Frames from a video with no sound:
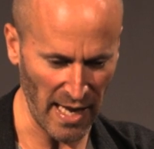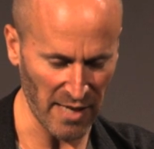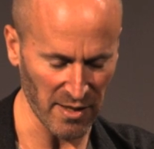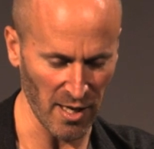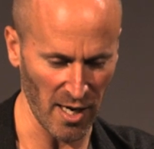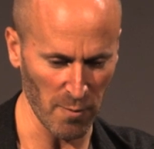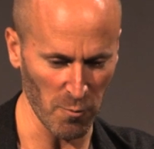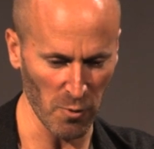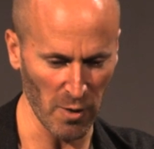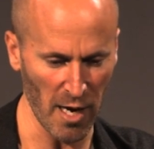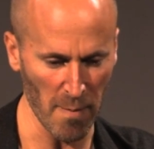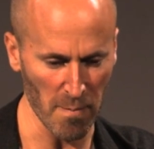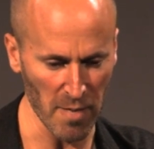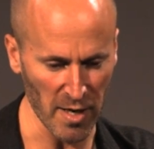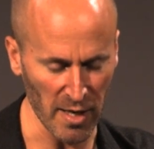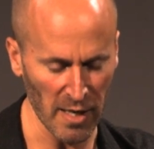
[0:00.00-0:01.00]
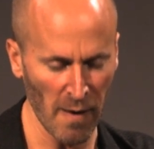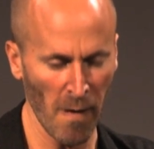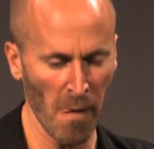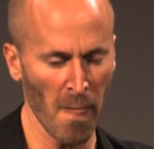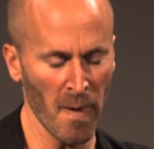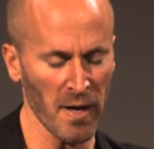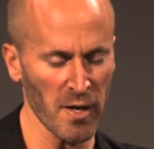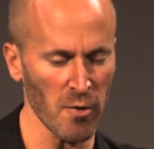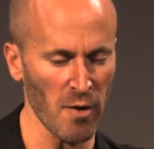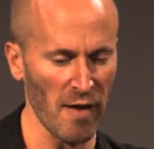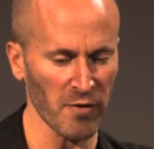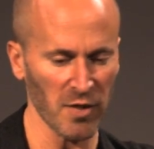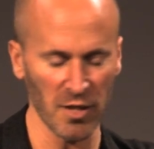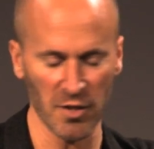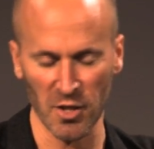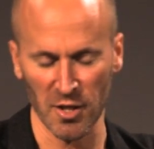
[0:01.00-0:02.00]
that time will come, but you have
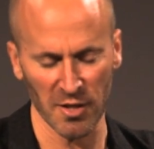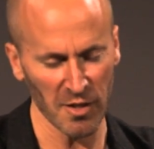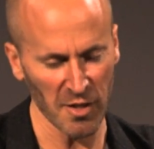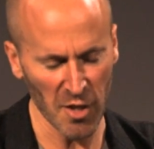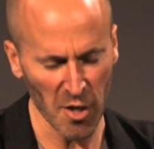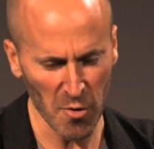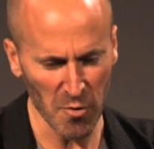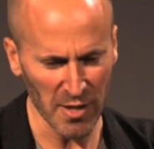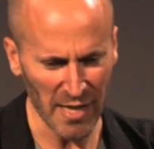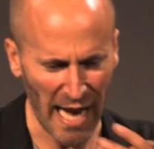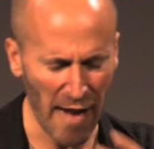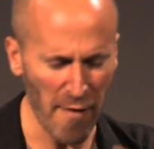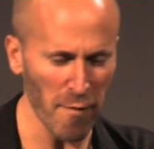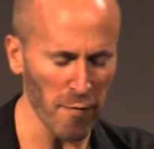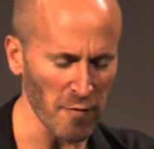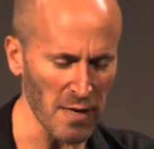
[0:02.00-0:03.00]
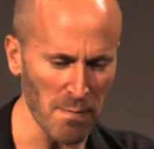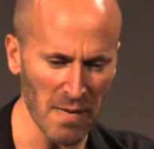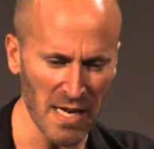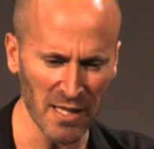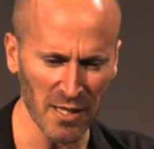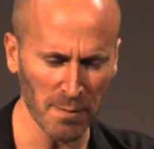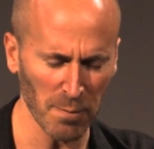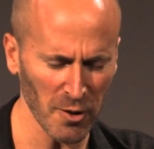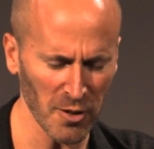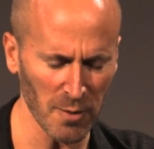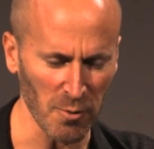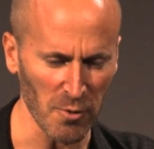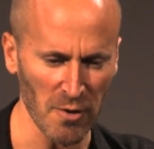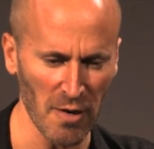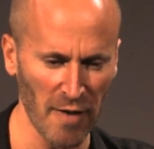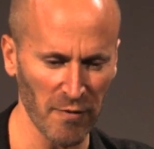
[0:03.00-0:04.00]
to just use every means
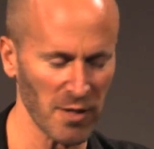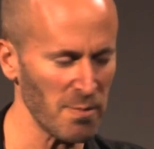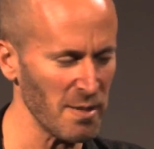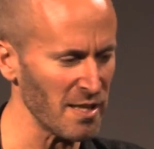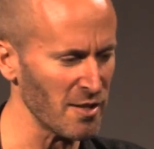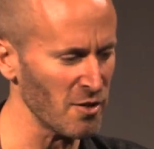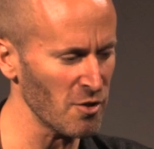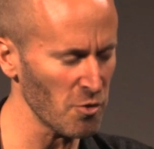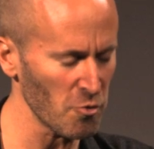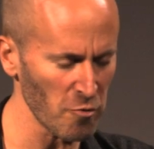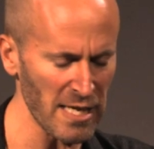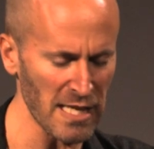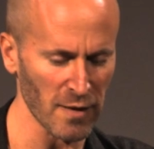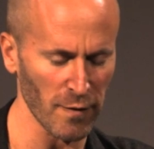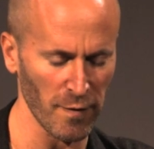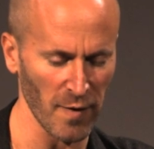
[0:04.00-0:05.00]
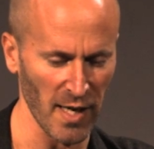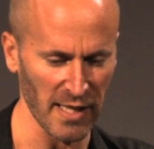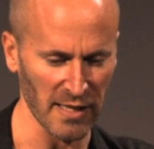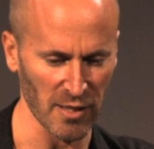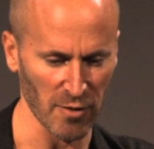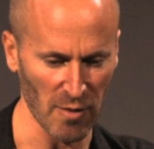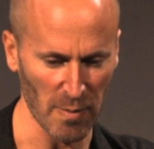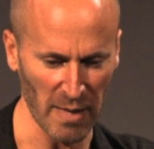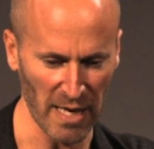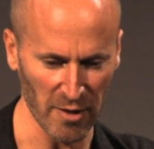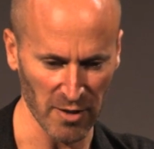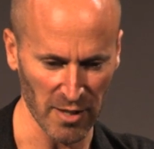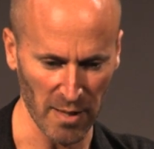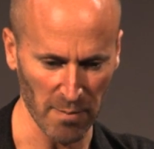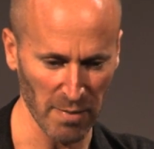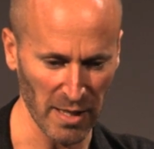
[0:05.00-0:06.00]
possible. You have to be a street fighter
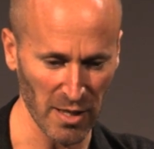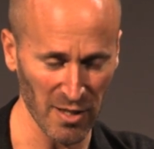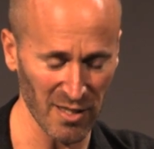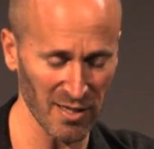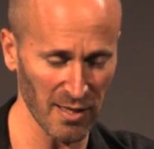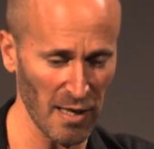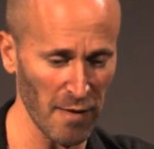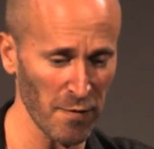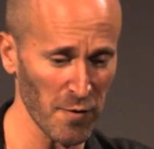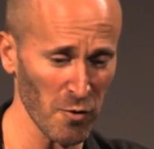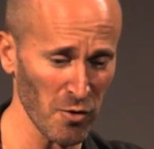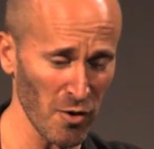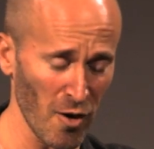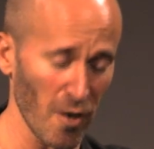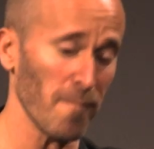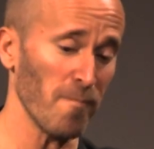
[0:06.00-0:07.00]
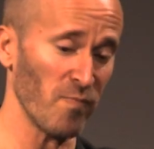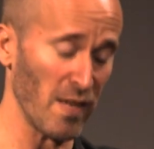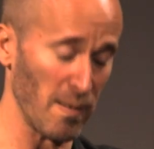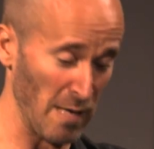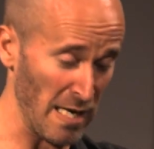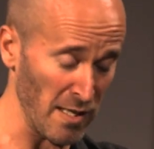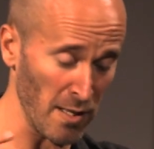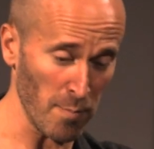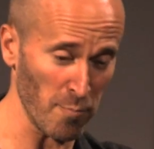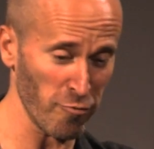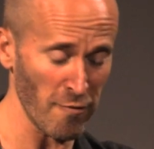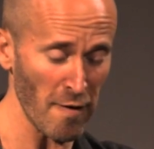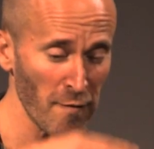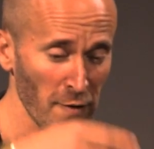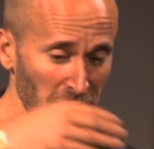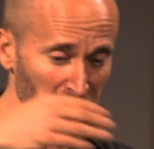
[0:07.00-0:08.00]
about it because if you're not in the
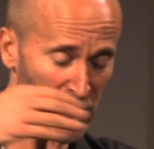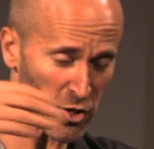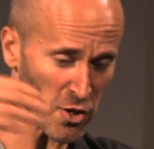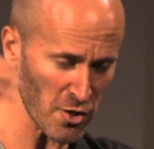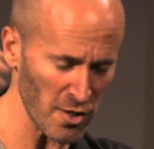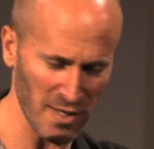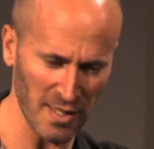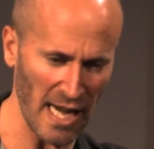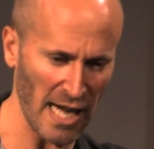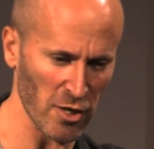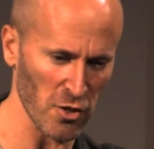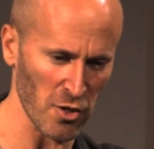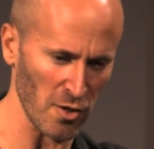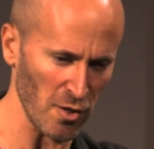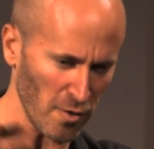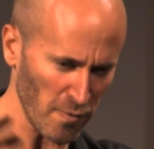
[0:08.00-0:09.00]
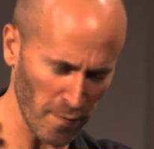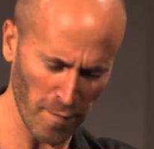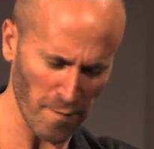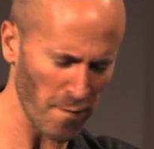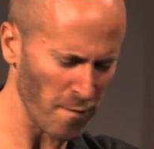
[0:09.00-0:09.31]
privileged section of